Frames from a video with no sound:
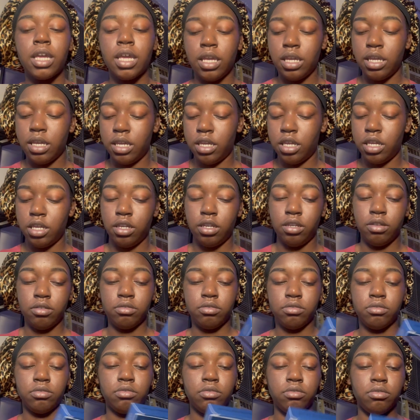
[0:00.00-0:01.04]
and
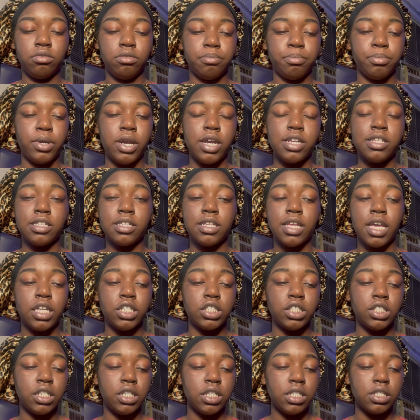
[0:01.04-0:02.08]

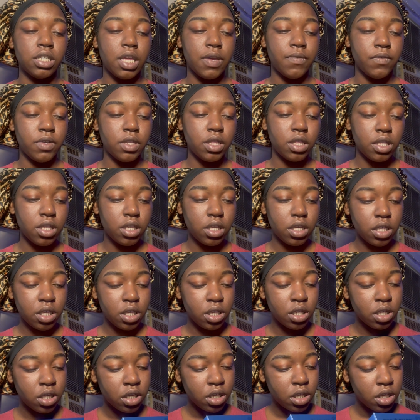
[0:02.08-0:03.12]
presentation is everything,
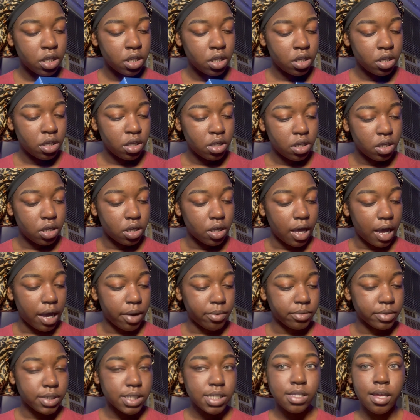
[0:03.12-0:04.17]
I
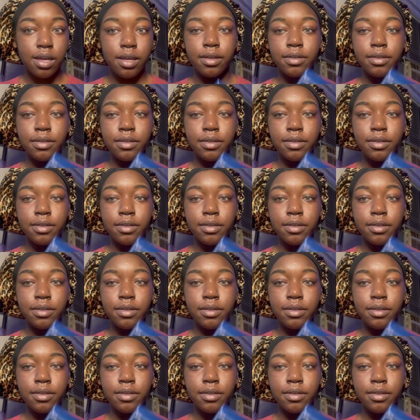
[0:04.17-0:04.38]
would say.